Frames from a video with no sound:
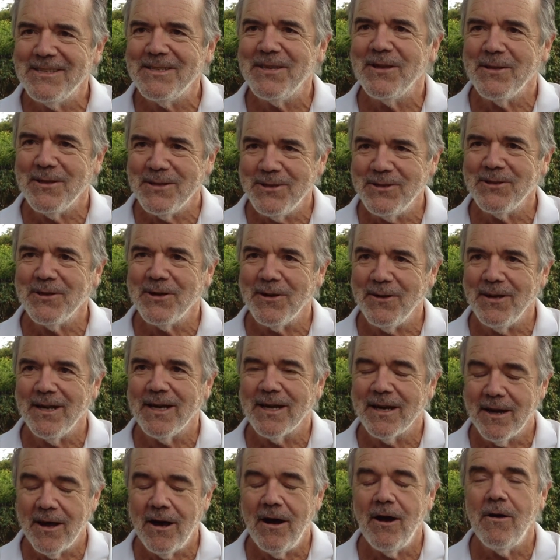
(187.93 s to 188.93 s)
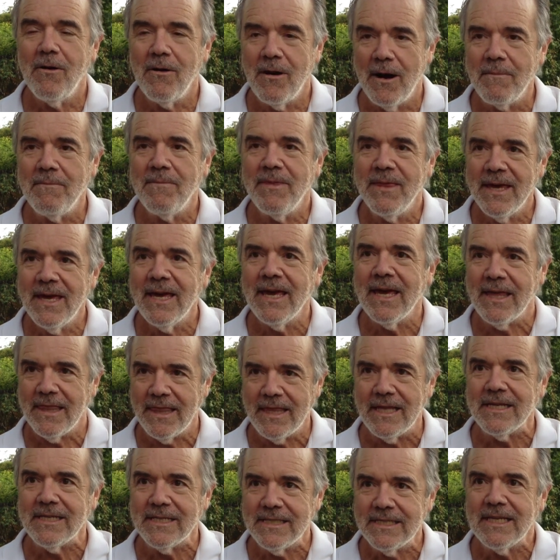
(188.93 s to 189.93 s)
so that you go like, "Oh, I'm thinking
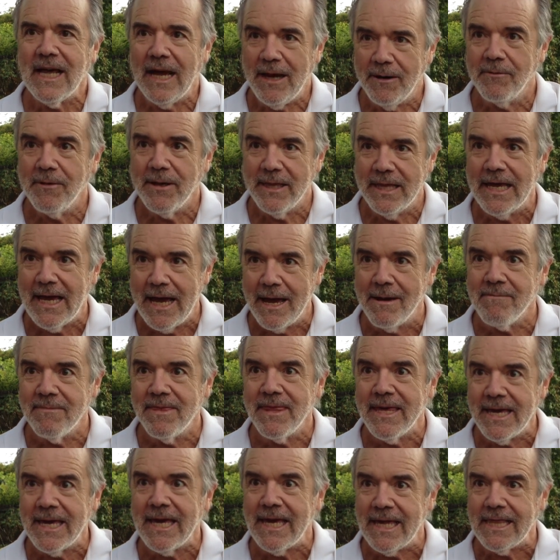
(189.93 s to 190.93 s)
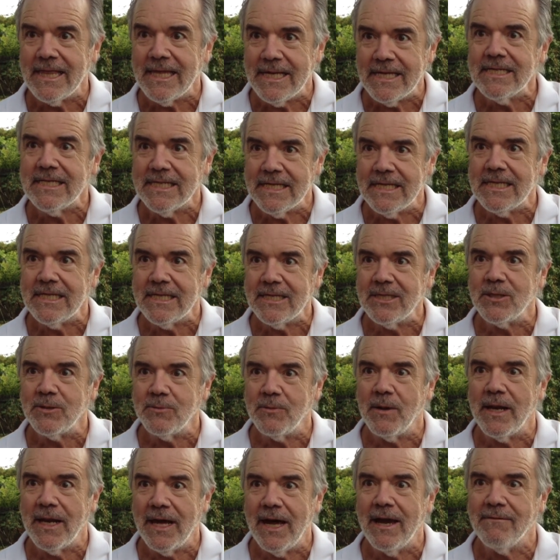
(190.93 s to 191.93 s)
this. I really am thinking this, and this is
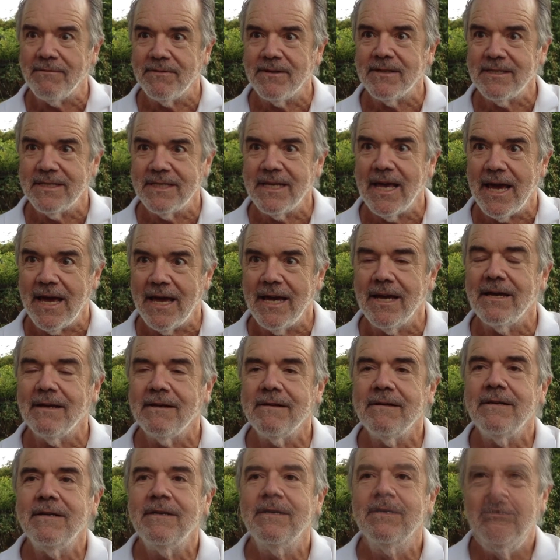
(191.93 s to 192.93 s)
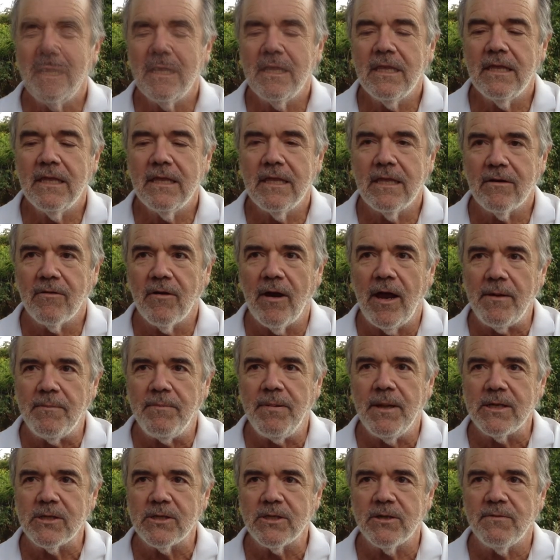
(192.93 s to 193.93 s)
what I have to say." The great
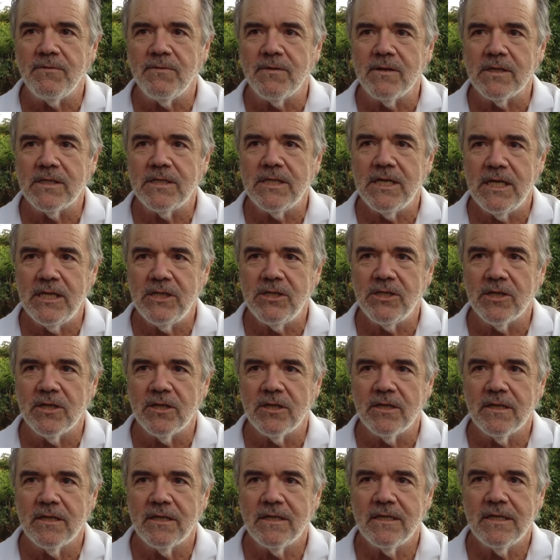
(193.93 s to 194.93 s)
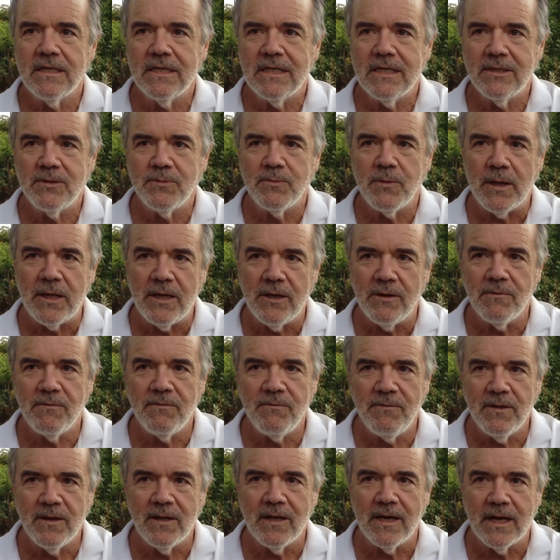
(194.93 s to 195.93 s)
pleasure for a teacher is when you
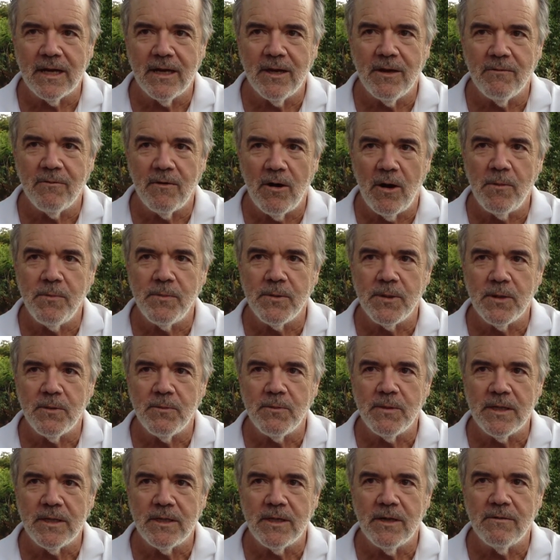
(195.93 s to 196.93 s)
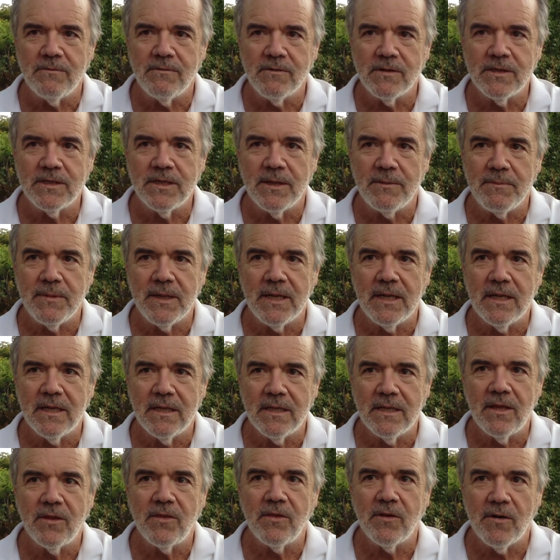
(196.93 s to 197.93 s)
feel like you've opened a window for somebody
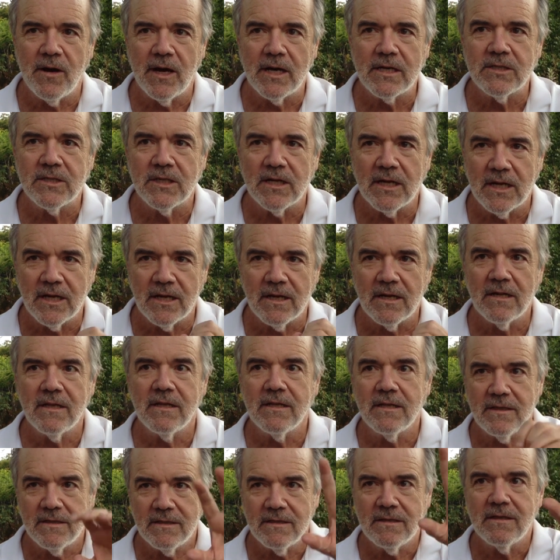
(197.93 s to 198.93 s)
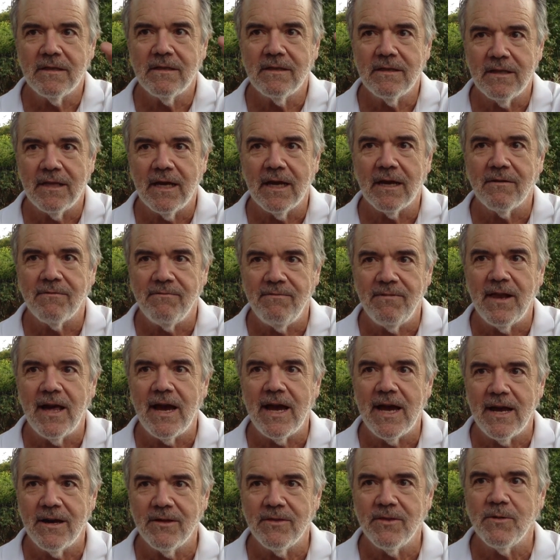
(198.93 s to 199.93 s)
and that they're actually going to like
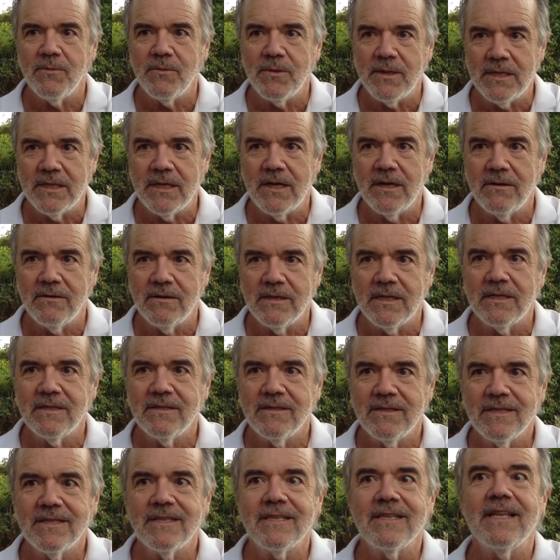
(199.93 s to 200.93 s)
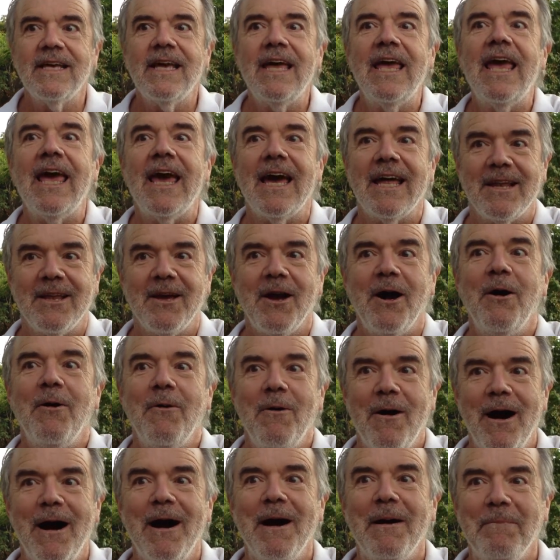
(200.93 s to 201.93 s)
fly out the window and and
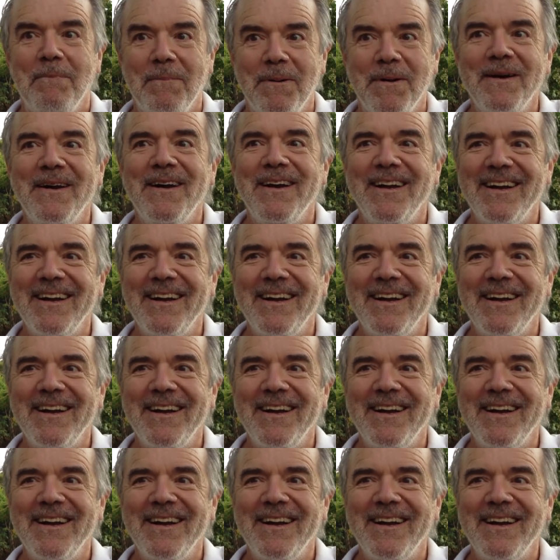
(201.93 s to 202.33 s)
go up.